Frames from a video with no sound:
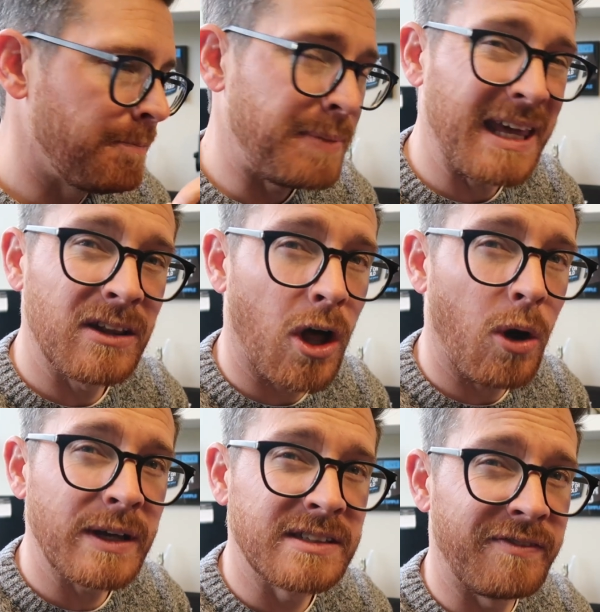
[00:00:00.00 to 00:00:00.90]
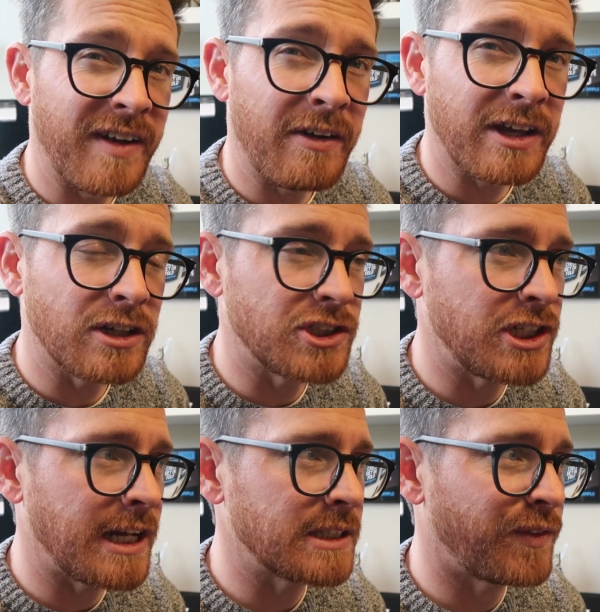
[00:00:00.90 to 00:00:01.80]
PLO is a very good
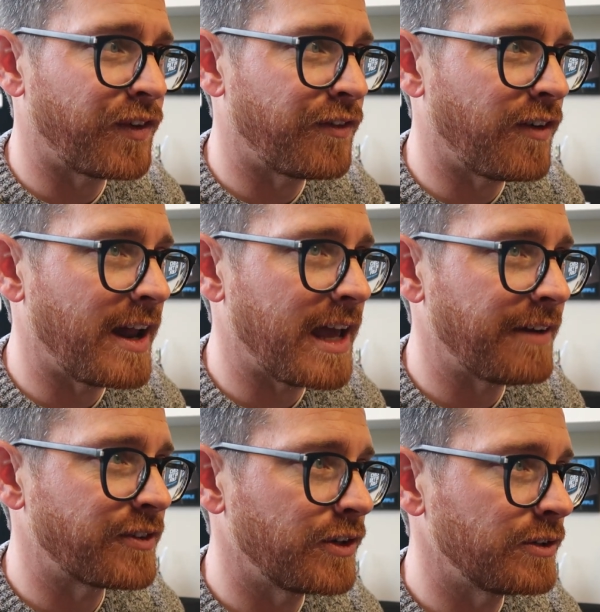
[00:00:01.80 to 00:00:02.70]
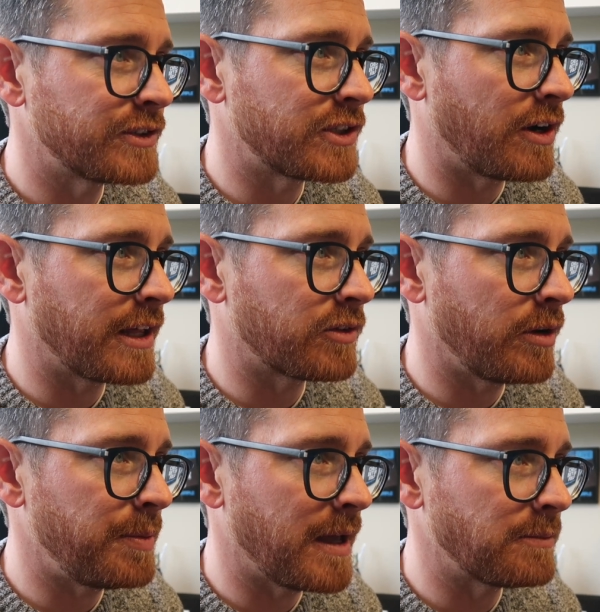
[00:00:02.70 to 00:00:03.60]
chance for Friday afternoon starting at
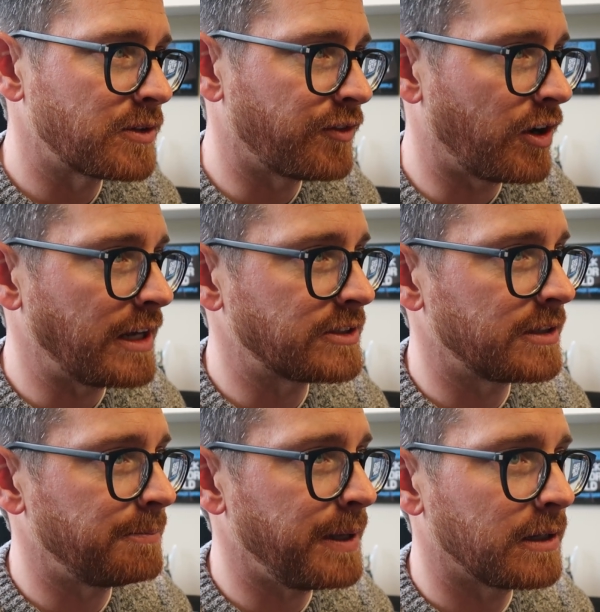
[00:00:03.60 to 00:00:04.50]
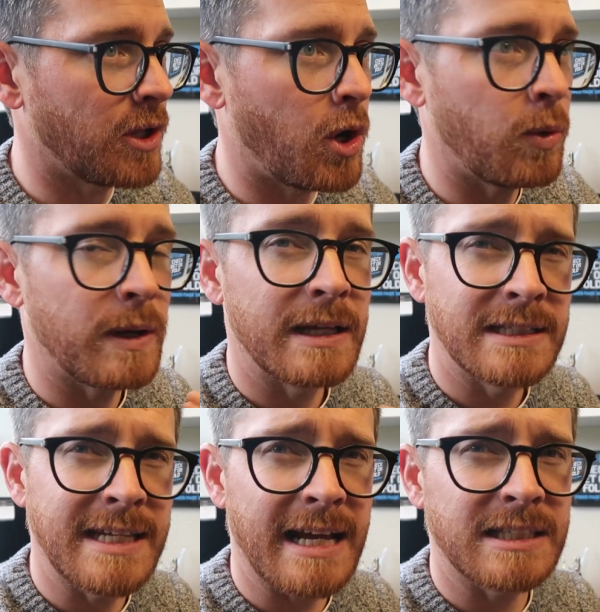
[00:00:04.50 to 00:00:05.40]
3 p.m., so if you're interested in PLO,
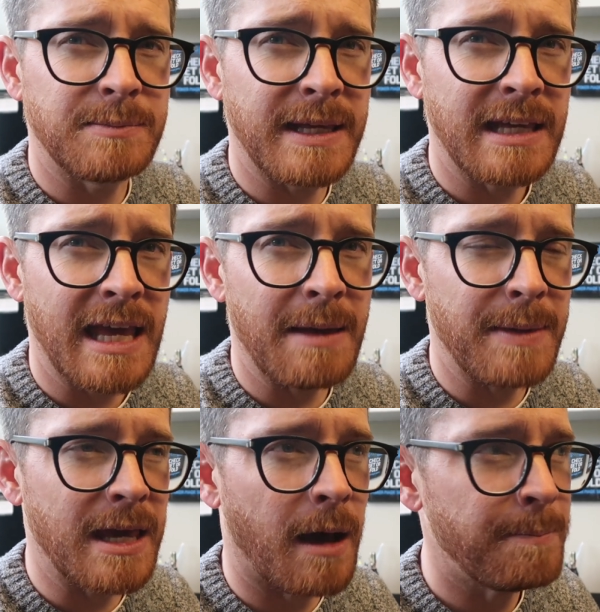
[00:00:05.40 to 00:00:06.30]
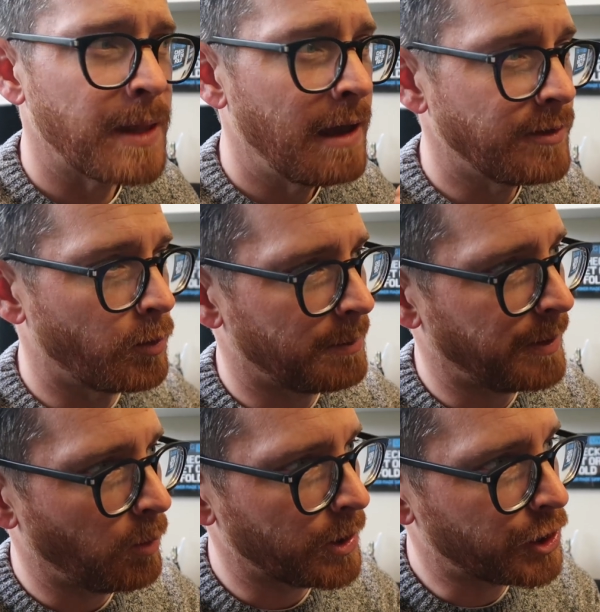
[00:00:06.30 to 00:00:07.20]
text me, hit me up you want to
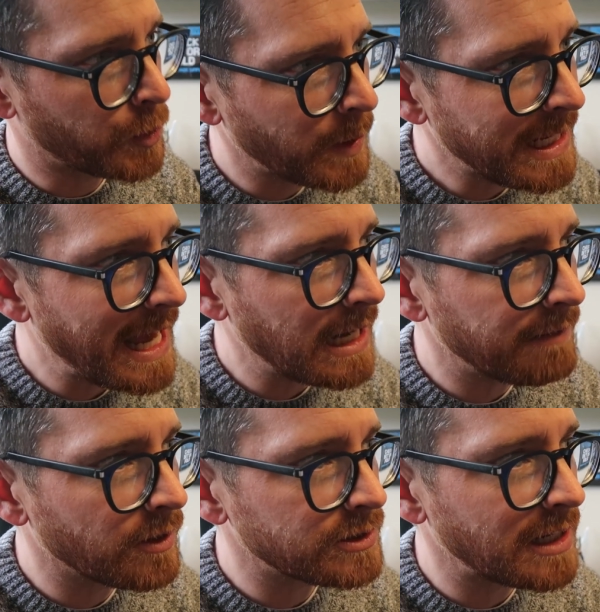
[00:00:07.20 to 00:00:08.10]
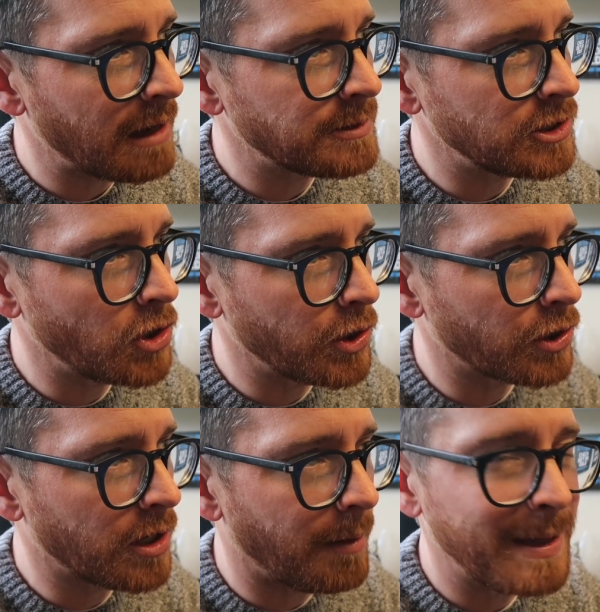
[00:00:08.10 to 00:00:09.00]
play 1-3 any of those times and know
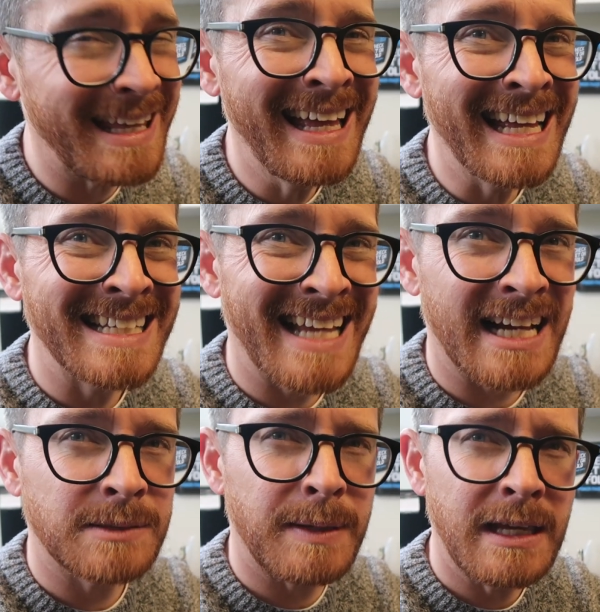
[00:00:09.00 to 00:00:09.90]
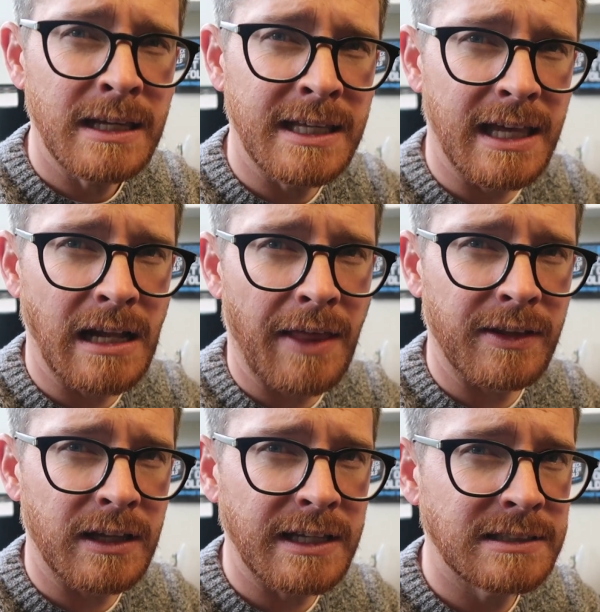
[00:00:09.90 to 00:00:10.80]
you're coming, text me, get on
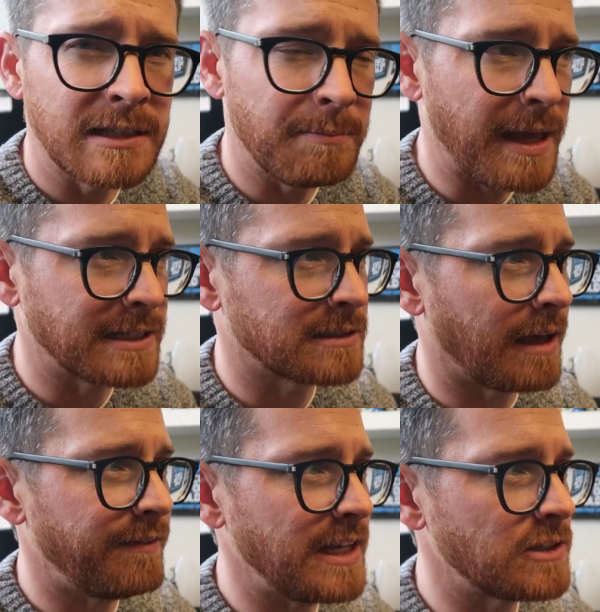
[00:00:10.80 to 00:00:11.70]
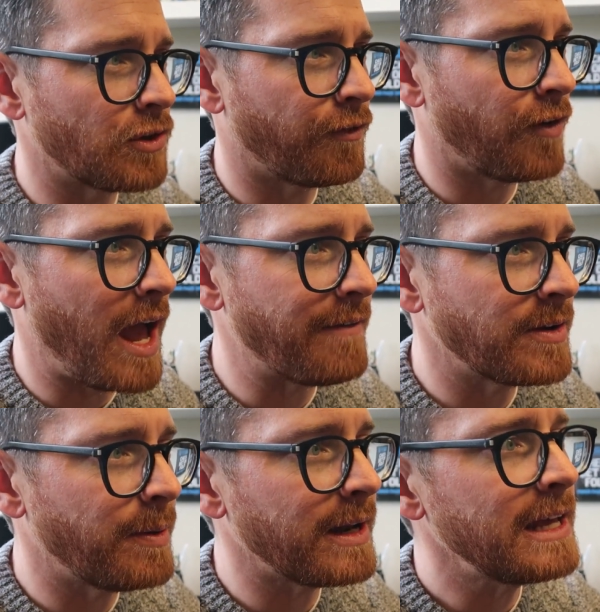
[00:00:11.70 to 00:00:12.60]
the list. It makes life easier for
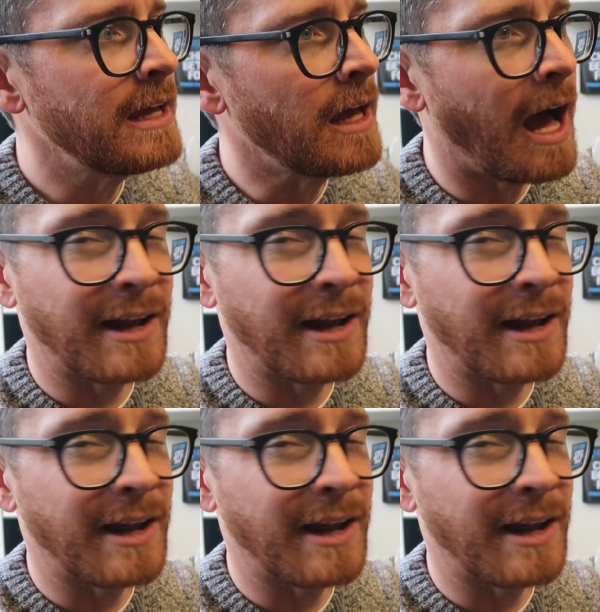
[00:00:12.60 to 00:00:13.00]
everybody.